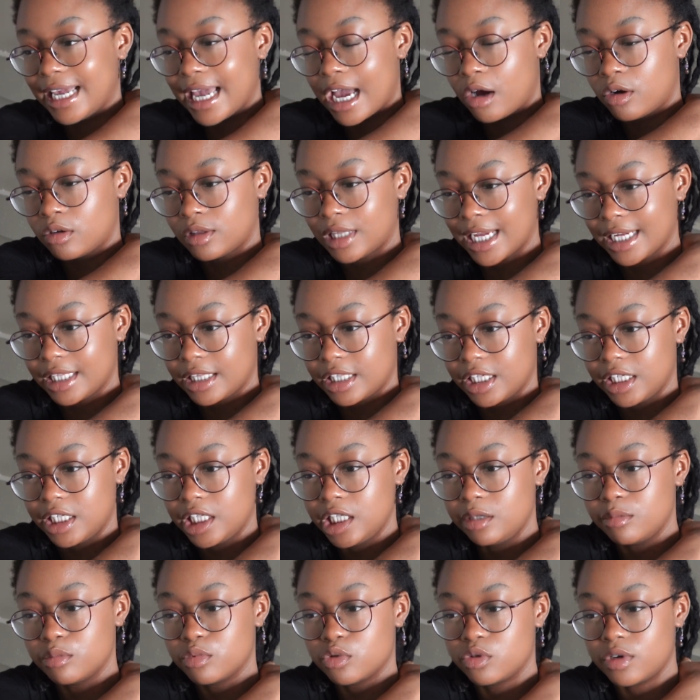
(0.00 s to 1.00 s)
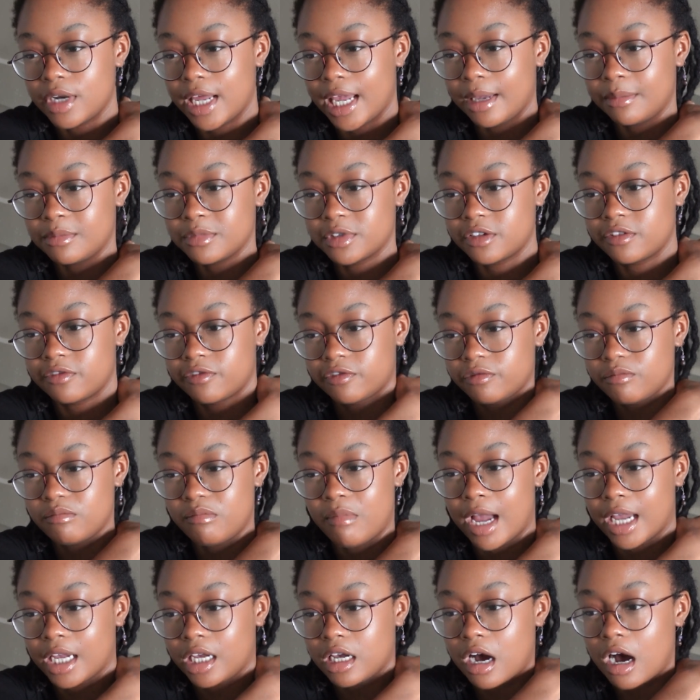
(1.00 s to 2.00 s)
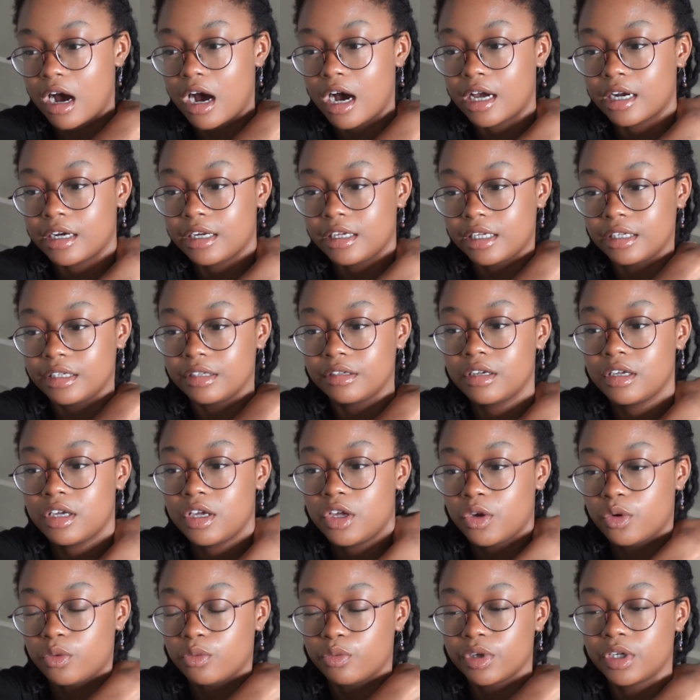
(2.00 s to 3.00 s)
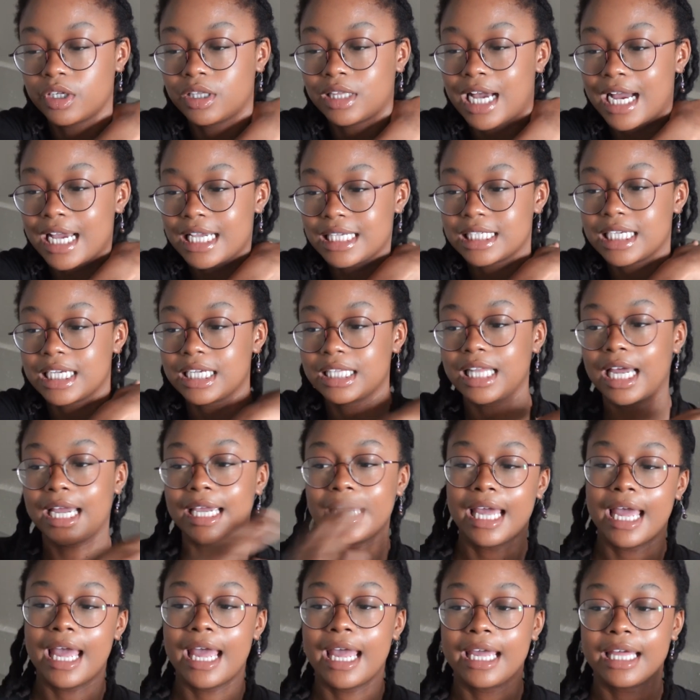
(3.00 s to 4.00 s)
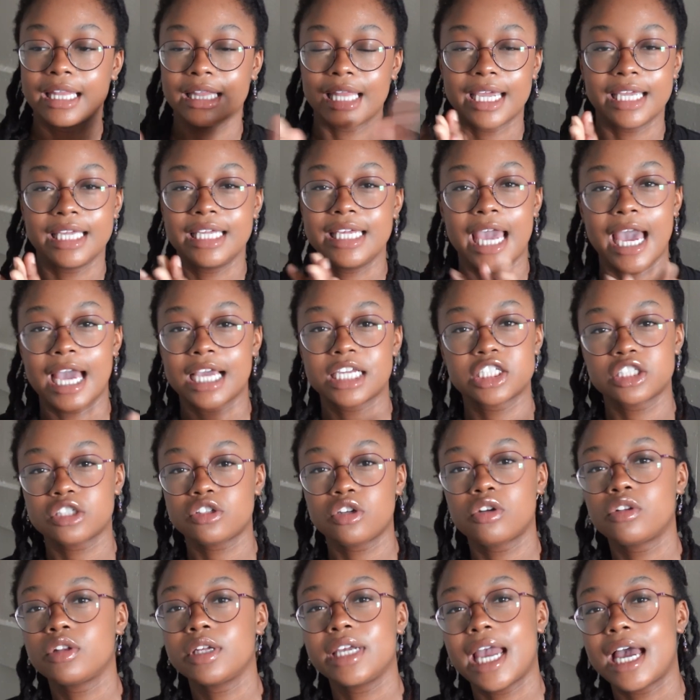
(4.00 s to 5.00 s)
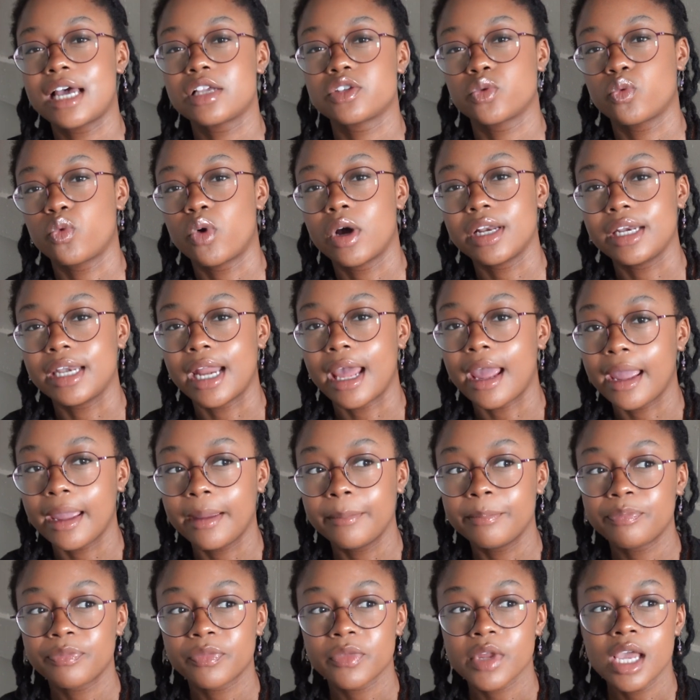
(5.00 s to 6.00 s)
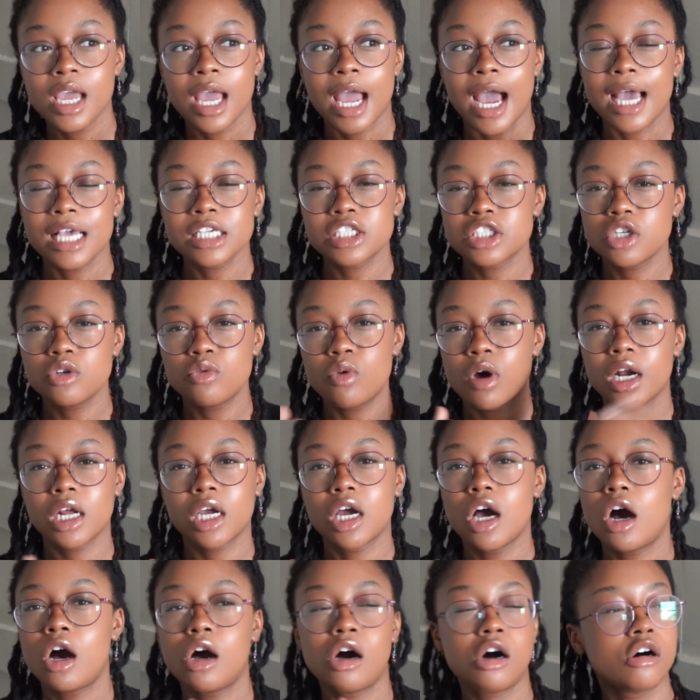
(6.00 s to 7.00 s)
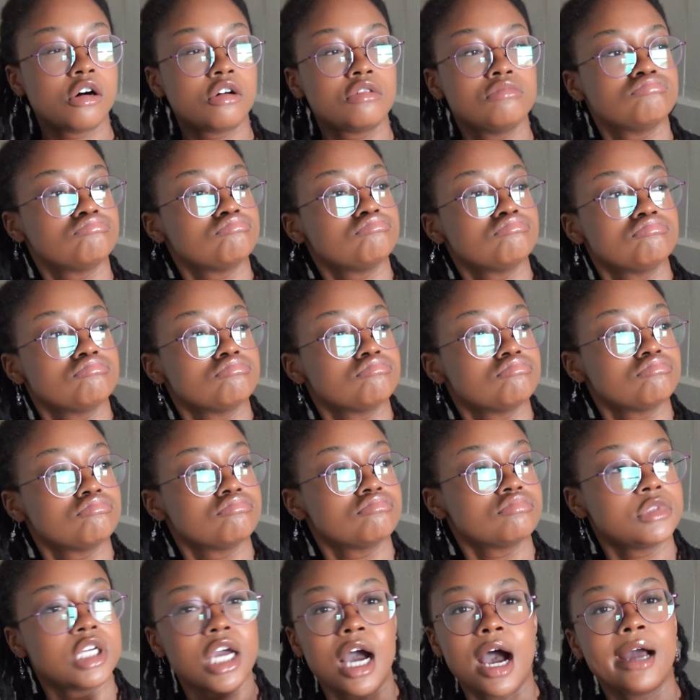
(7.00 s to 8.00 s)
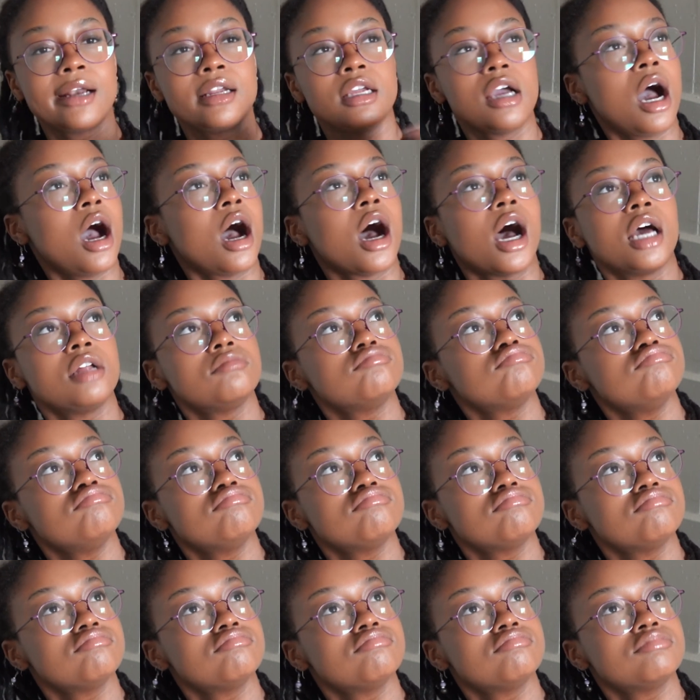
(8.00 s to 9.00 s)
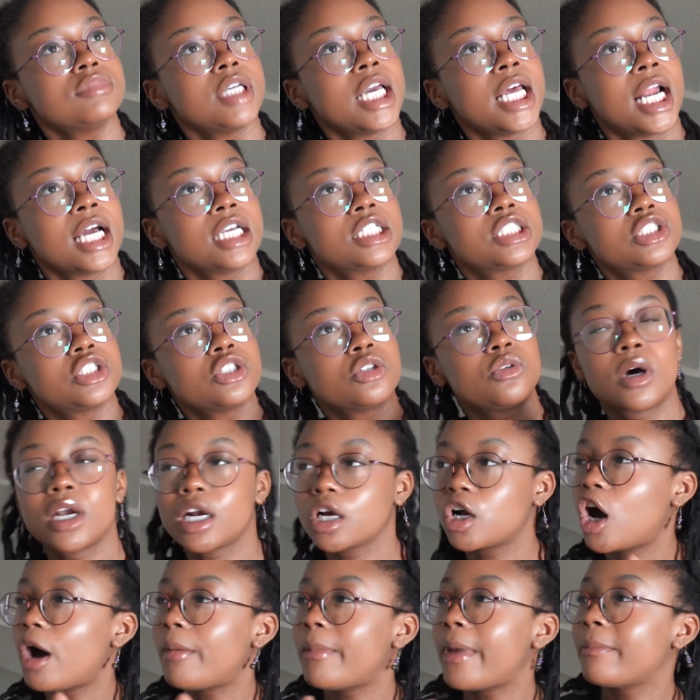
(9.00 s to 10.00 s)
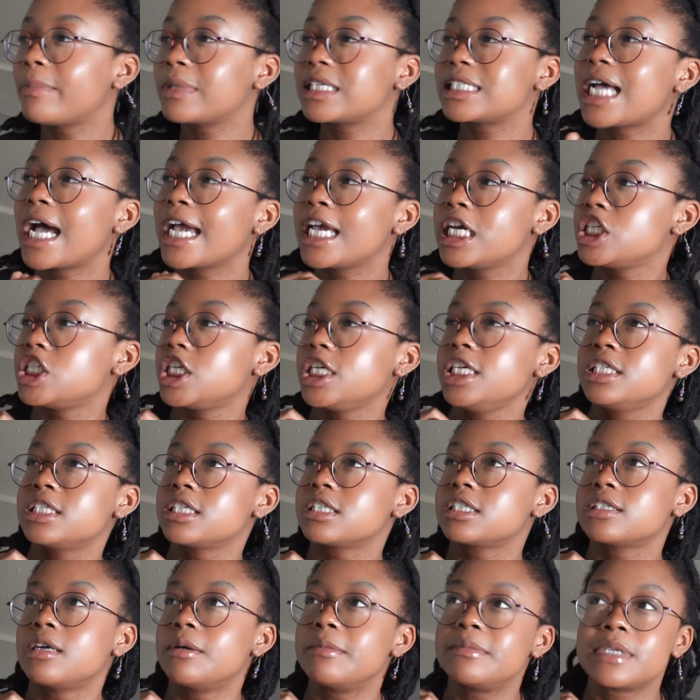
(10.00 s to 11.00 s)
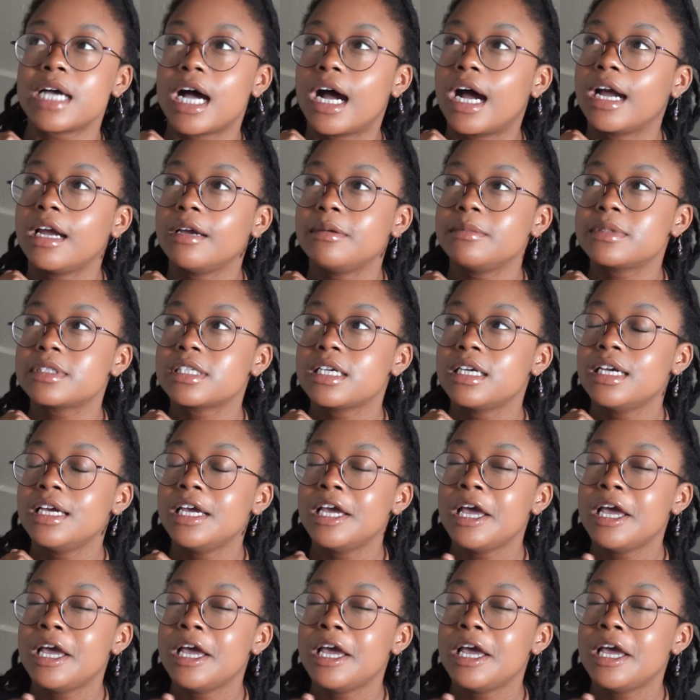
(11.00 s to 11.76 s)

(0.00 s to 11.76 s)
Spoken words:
out like the Hebrew names of my God and realizing like, hey, like he actually only has one name, I still want to call God God, and I still want to call my Messiah Jesus sometimes.